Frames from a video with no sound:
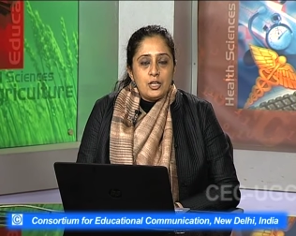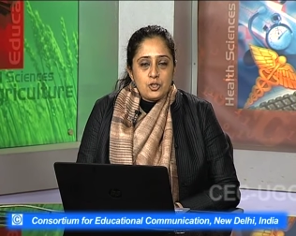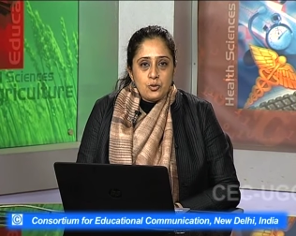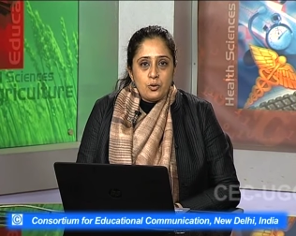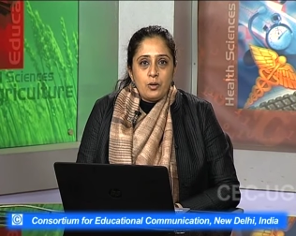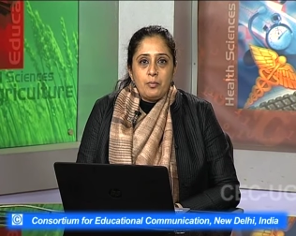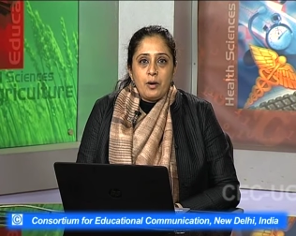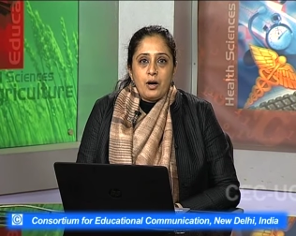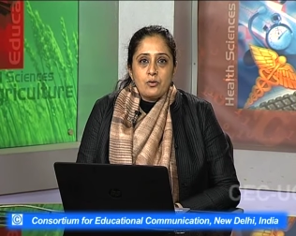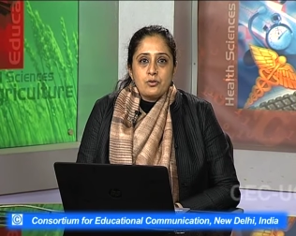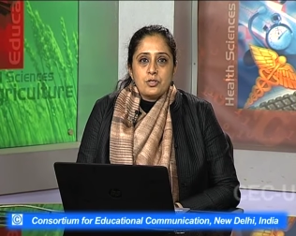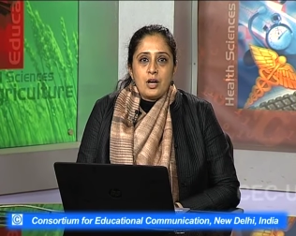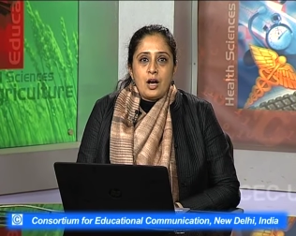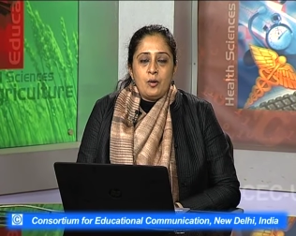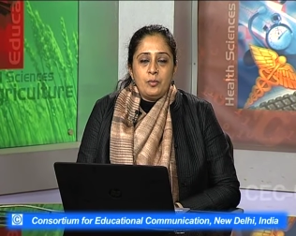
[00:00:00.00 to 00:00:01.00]
issue
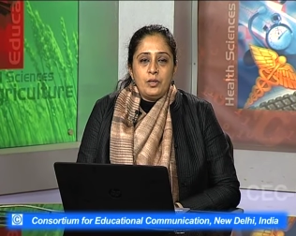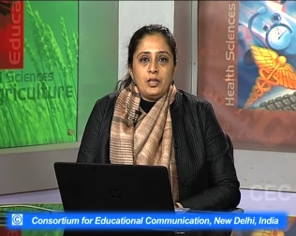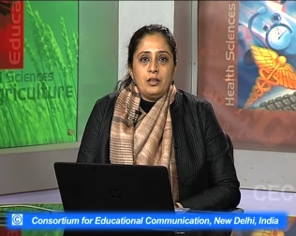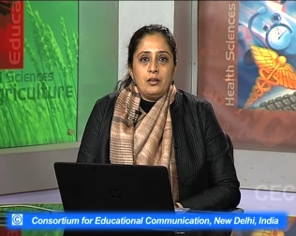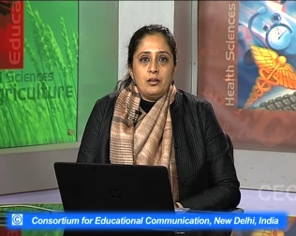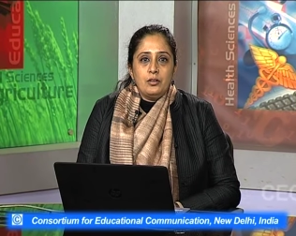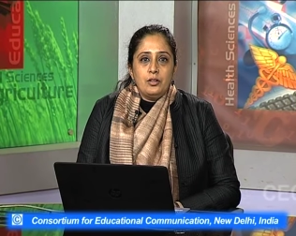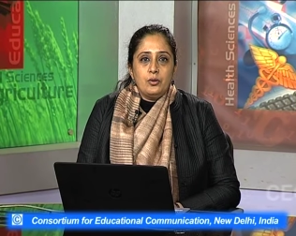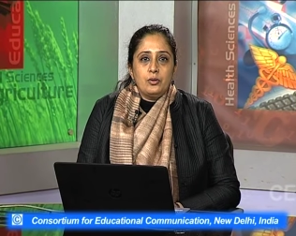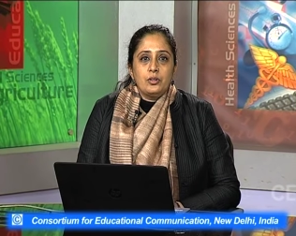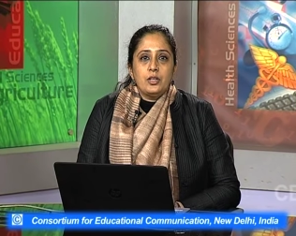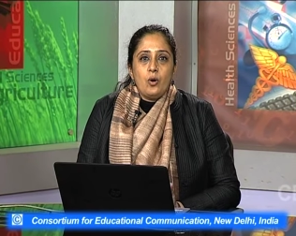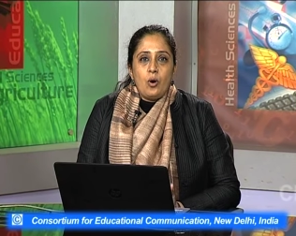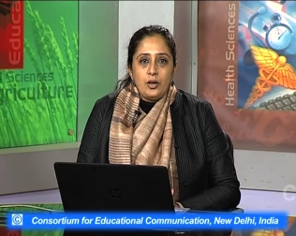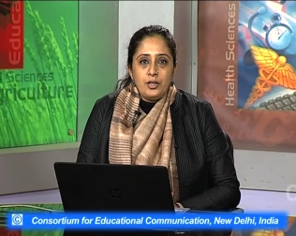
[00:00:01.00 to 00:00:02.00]
about how many uh, you
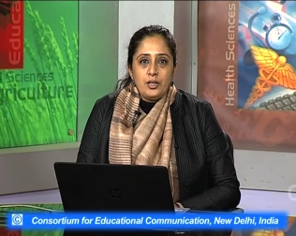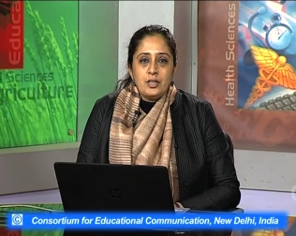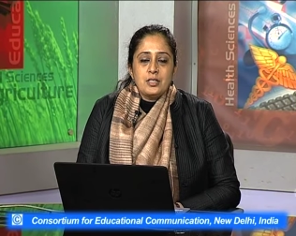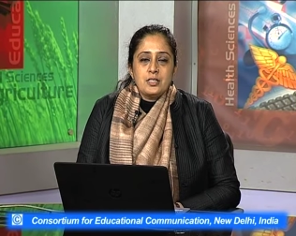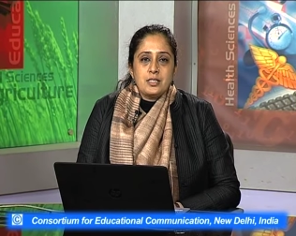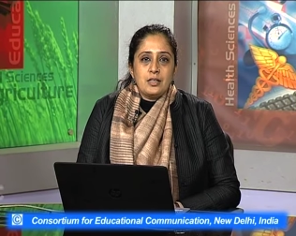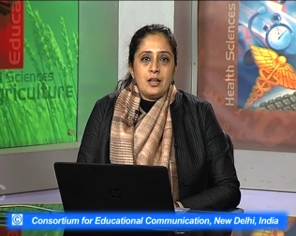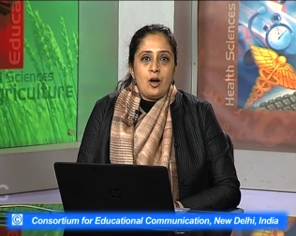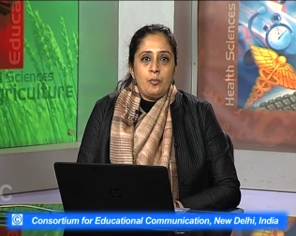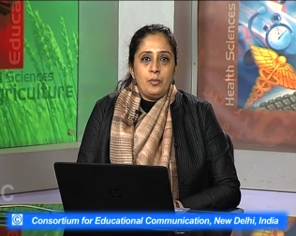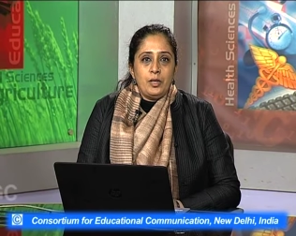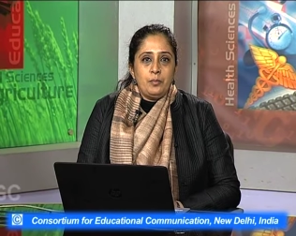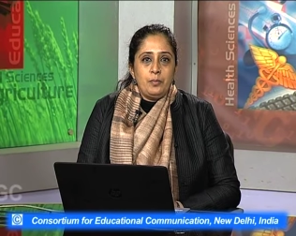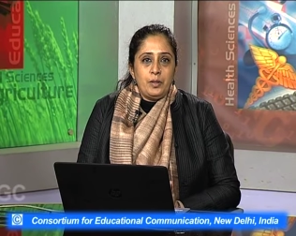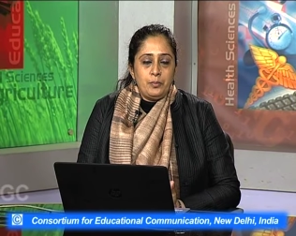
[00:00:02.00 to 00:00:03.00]
know the audience and how
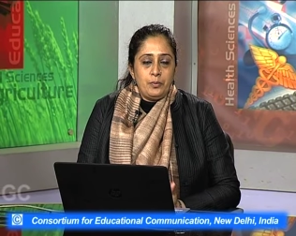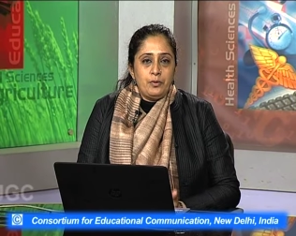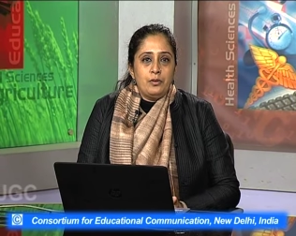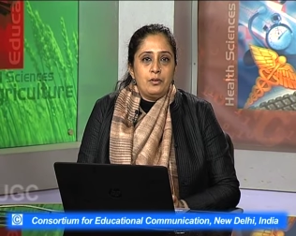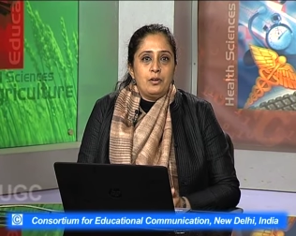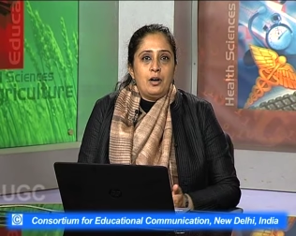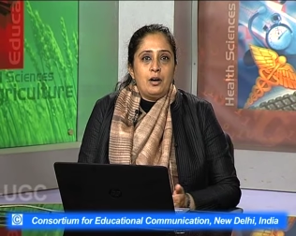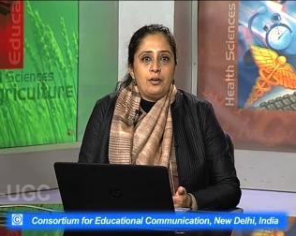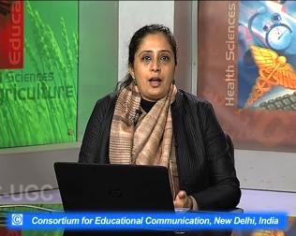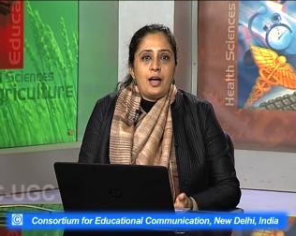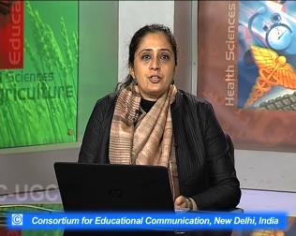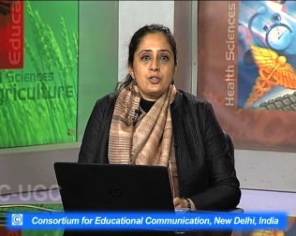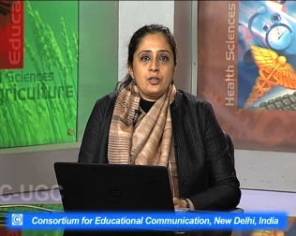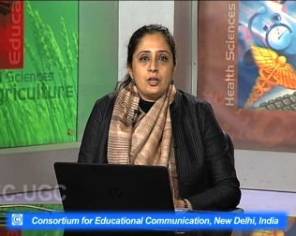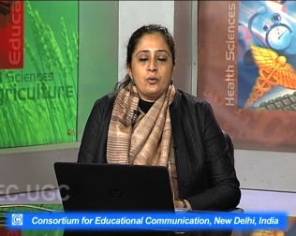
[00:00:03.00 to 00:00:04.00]
many people are
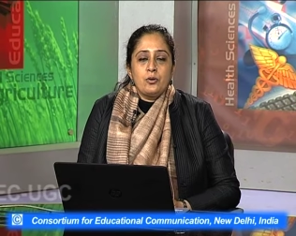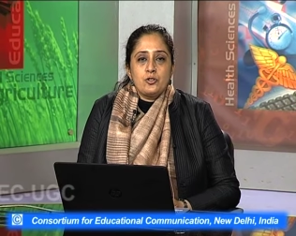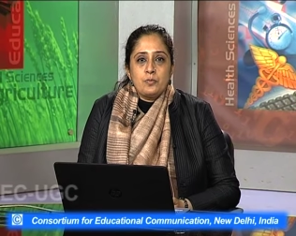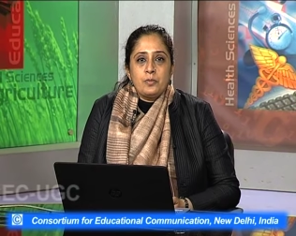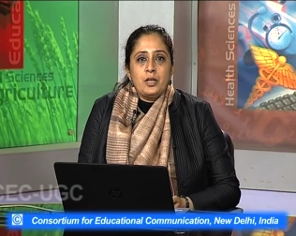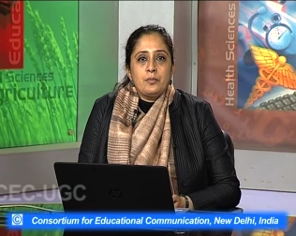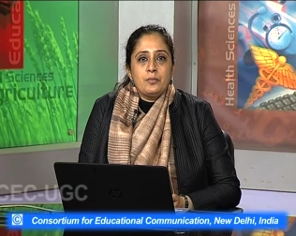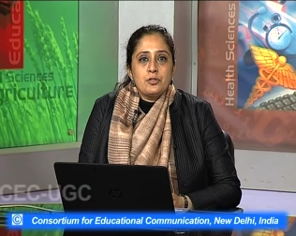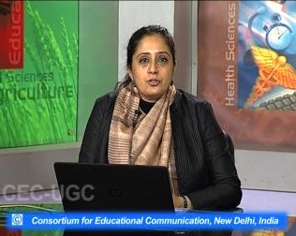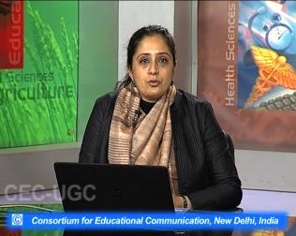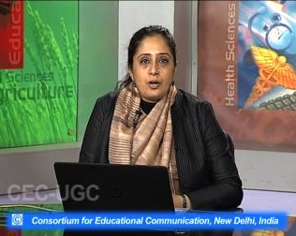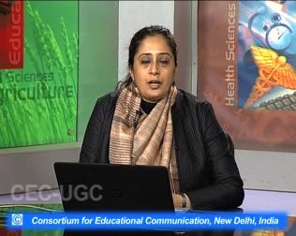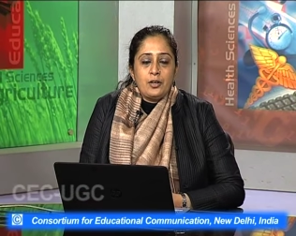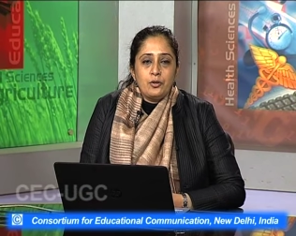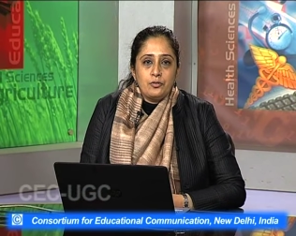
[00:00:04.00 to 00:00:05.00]
actually going to be able
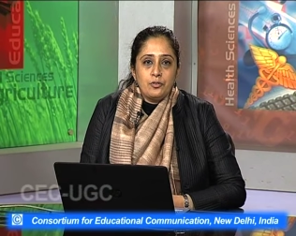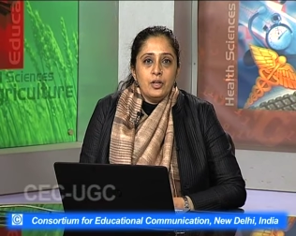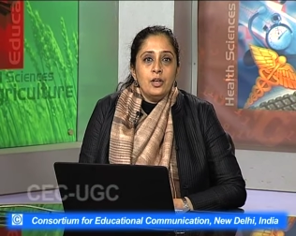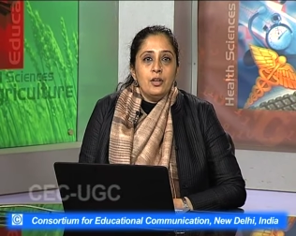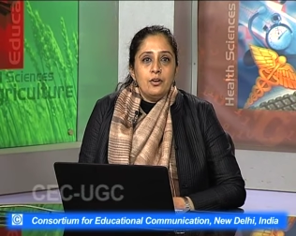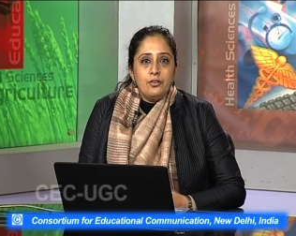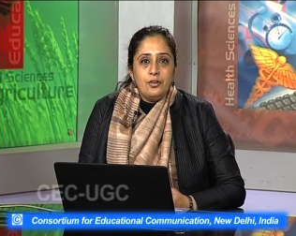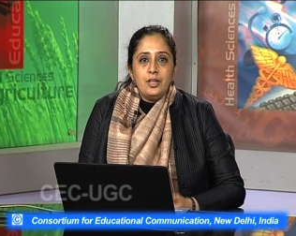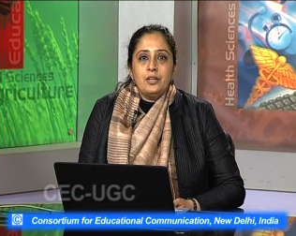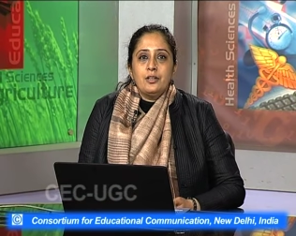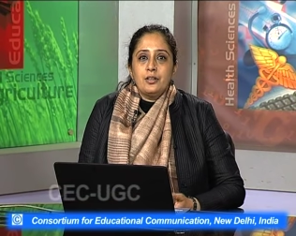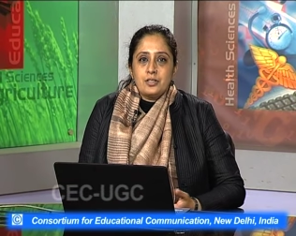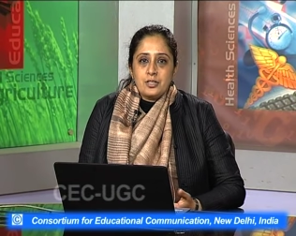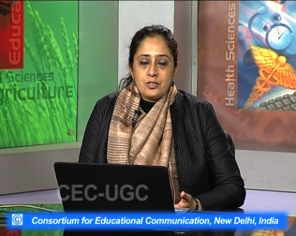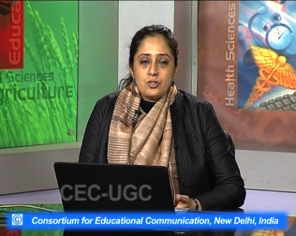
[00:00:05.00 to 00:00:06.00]
to kind of
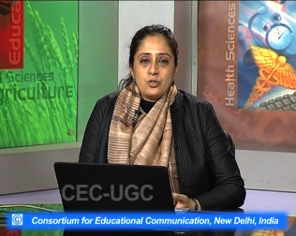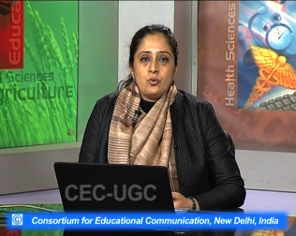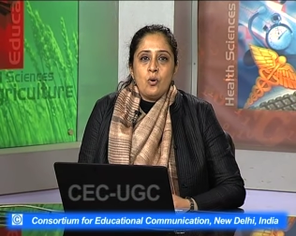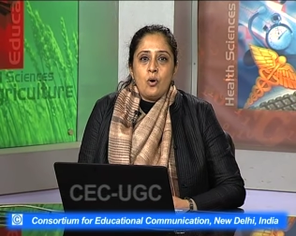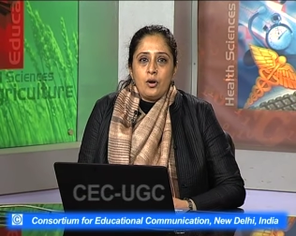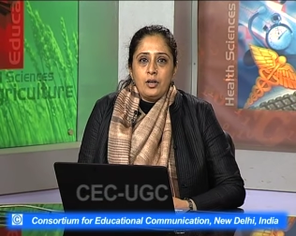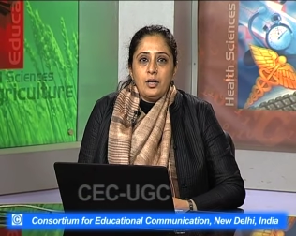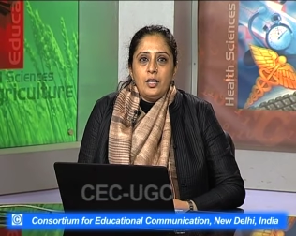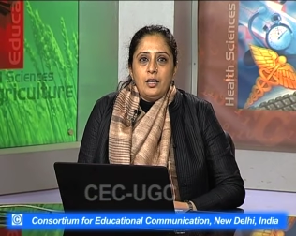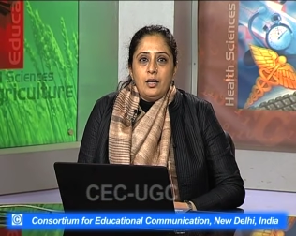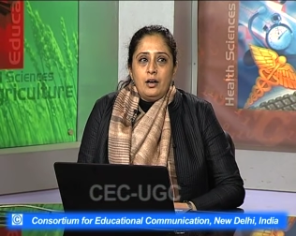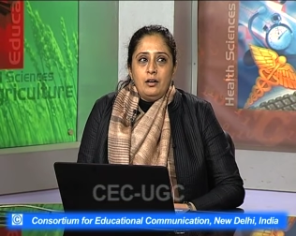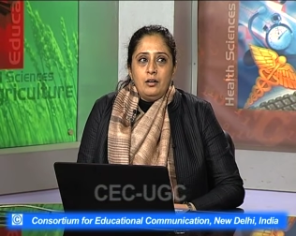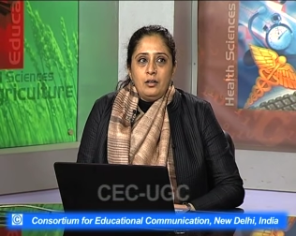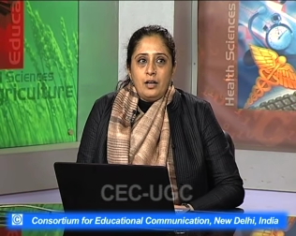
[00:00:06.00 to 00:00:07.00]
read it and so on.
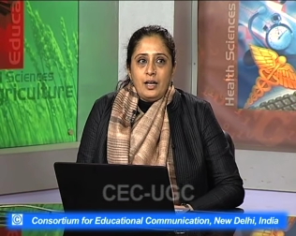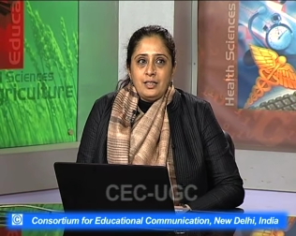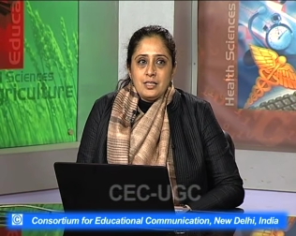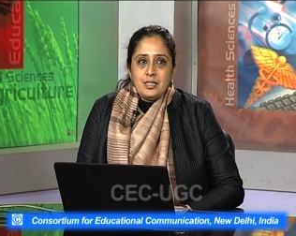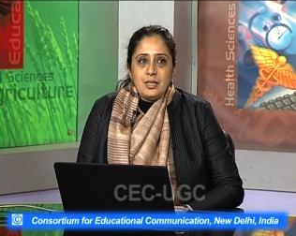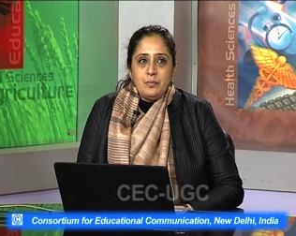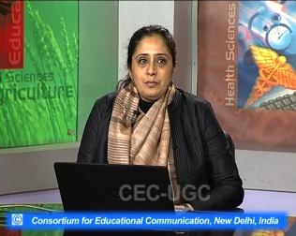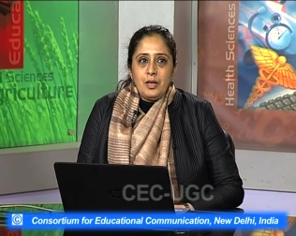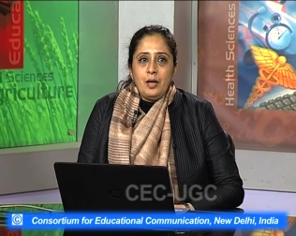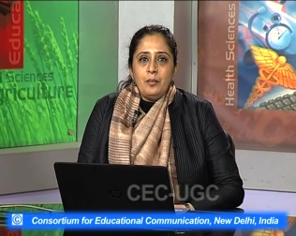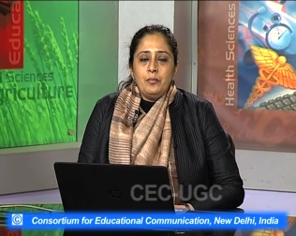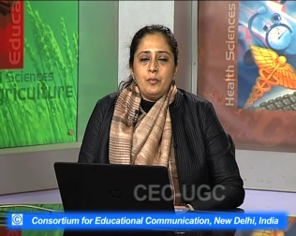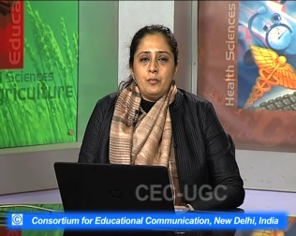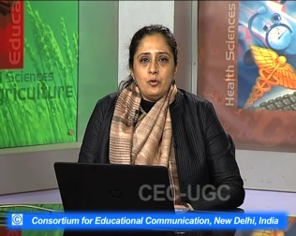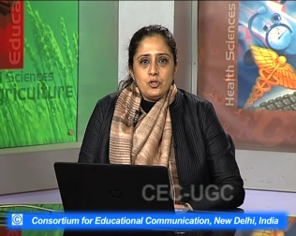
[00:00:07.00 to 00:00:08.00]
Uh, at the same
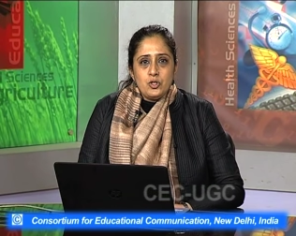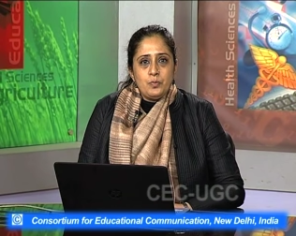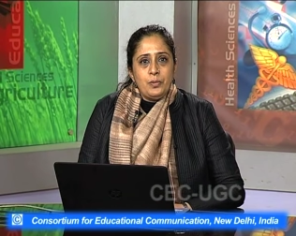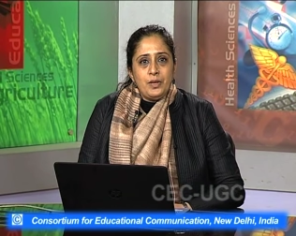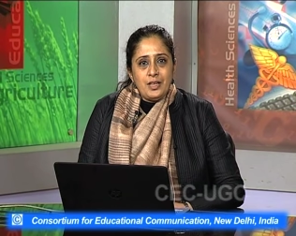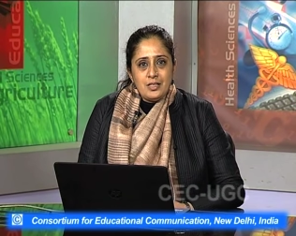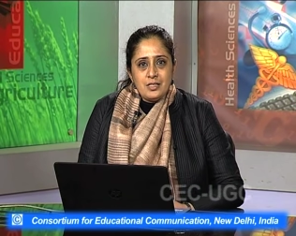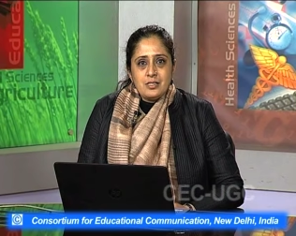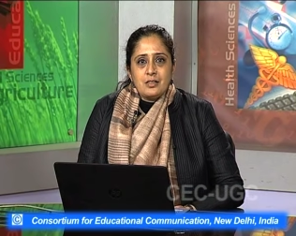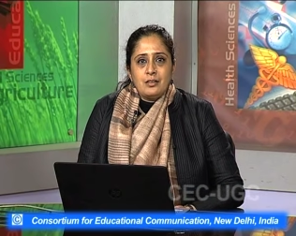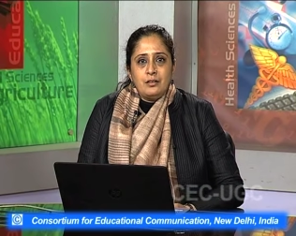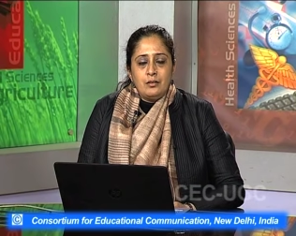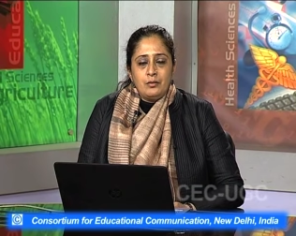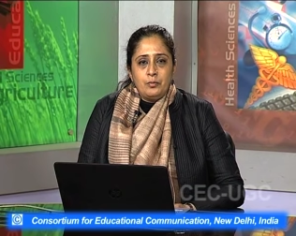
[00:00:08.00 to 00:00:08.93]
time, most plays